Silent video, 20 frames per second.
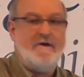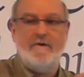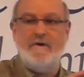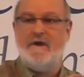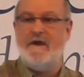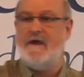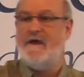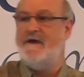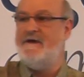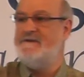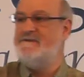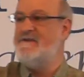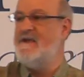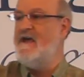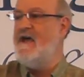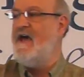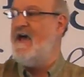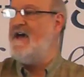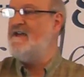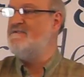who he is,
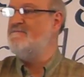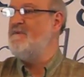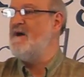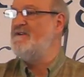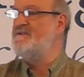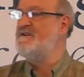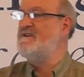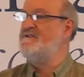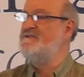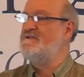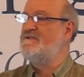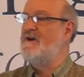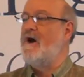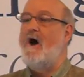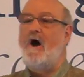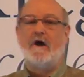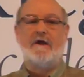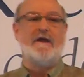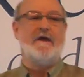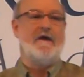as much as
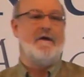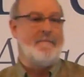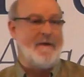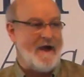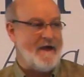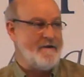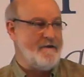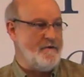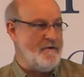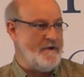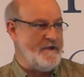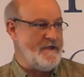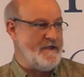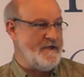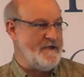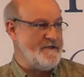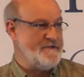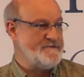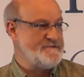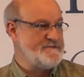talking about who he
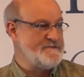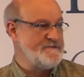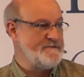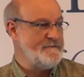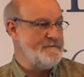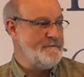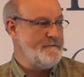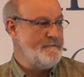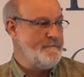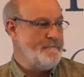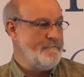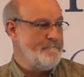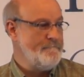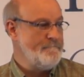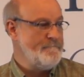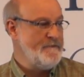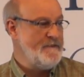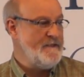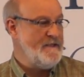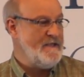is
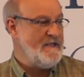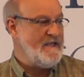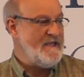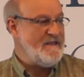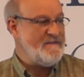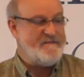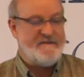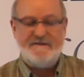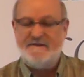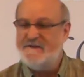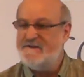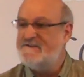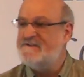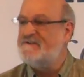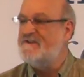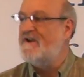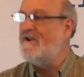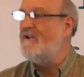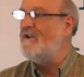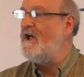in the
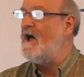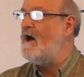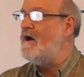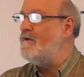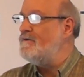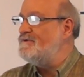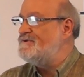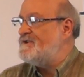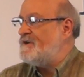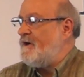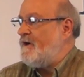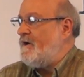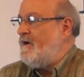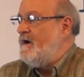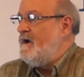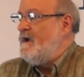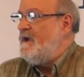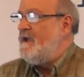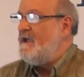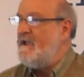disclosure
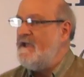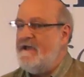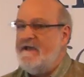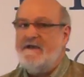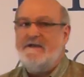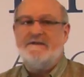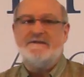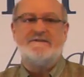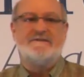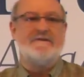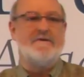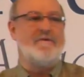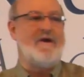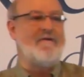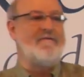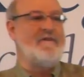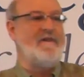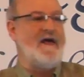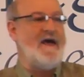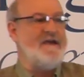is the
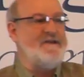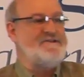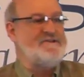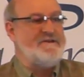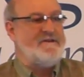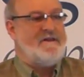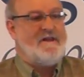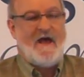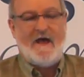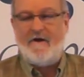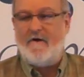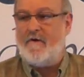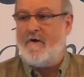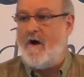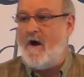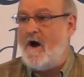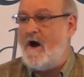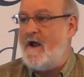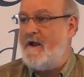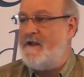revelation. Later
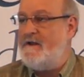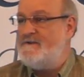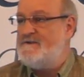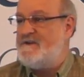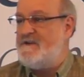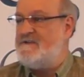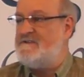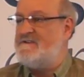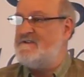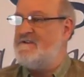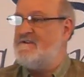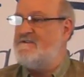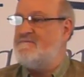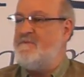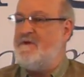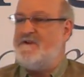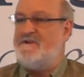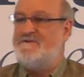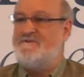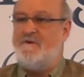on in Jesus'
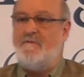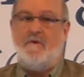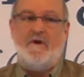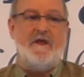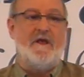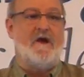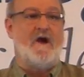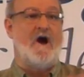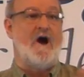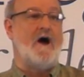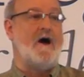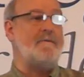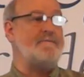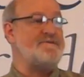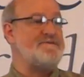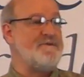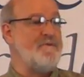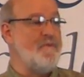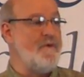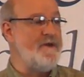ministry, when he
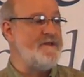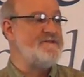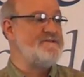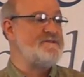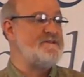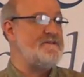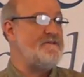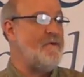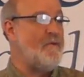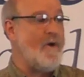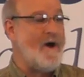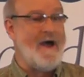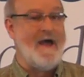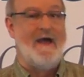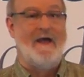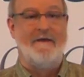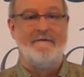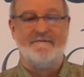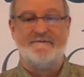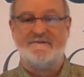calms the winds and the
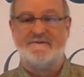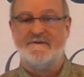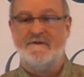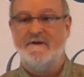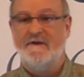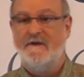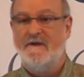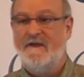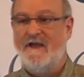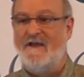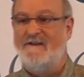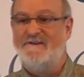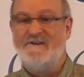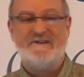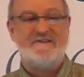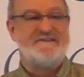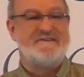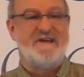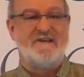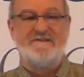waves, okay,
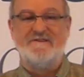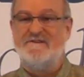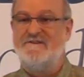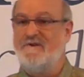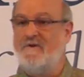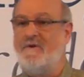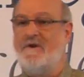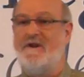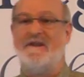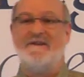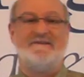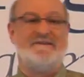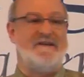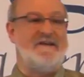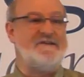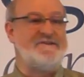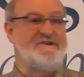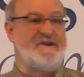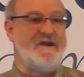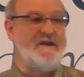Jesus doesn't do any
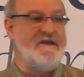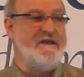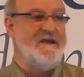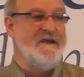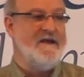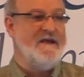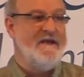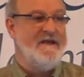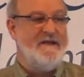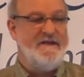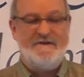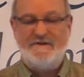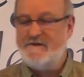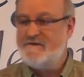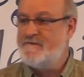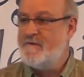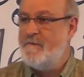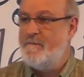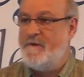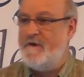teaching, he
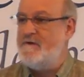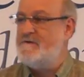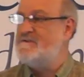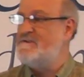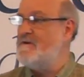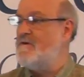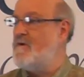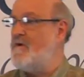just rebukes the